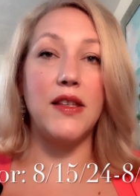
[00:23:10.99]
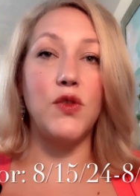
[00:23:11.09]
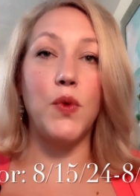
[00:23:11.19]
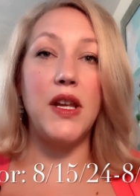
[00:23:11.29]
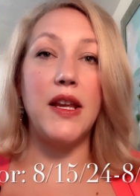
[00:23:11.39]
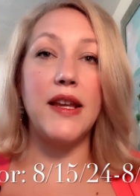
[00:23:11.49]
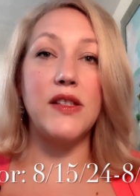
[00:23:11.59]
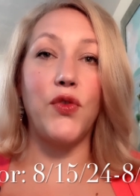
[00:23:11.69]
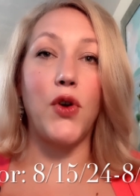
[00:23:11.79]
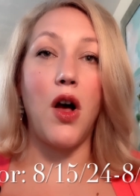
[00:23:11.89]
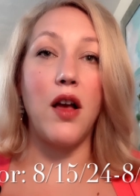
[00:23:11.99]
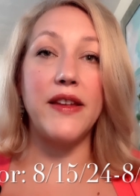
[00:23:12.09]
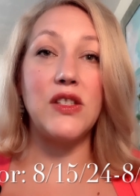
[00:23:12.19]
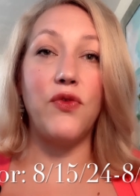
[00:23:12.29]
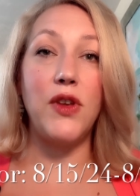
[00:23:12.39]
This reading is for
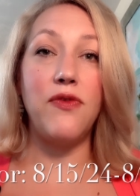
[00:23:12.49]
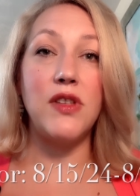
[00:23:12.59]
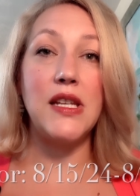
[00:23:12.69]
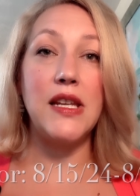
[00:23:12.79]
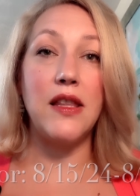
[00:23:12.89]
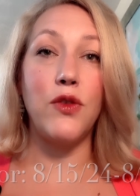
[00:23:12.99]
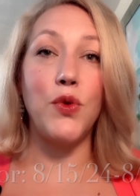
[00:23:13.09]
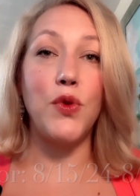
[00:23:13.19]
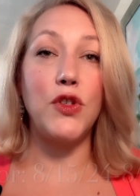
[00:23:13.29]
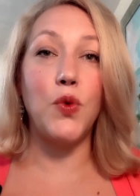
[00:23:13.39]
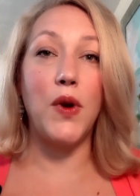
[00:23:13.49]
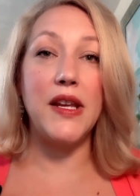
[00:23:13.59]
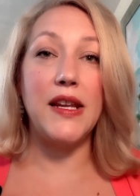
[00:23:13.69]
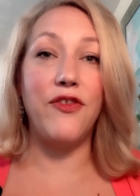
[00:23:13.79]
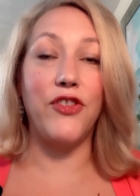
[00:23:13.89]
August 15th through the
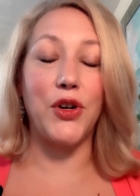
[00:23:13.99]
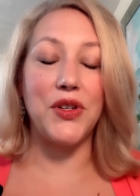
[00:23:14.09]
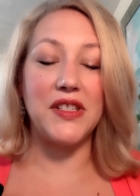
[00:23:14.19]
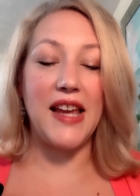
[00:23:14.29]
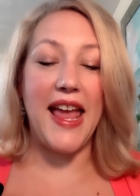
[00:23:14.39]
21st.